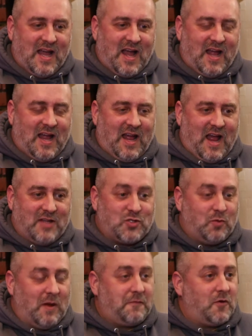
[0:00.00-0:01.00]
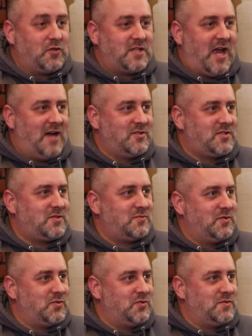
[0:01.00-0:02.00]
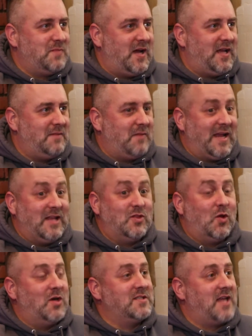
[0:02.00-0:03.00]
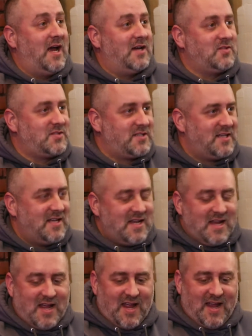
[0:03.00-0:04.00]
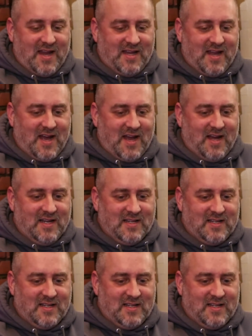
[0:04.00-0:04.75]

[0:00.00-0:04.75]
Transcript: I, I my first house, which was my my in laws' house, and. Uh,